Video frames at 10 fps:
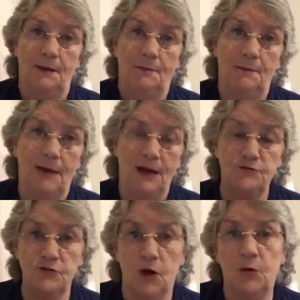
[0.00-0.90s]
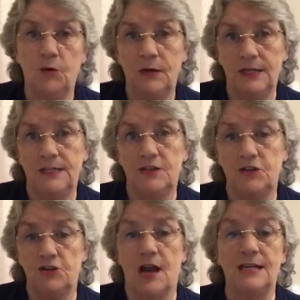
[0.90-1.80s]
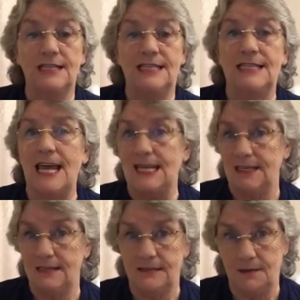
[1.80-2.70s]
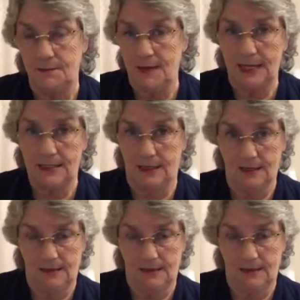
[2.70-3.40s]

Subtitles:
My role is to transcend matter,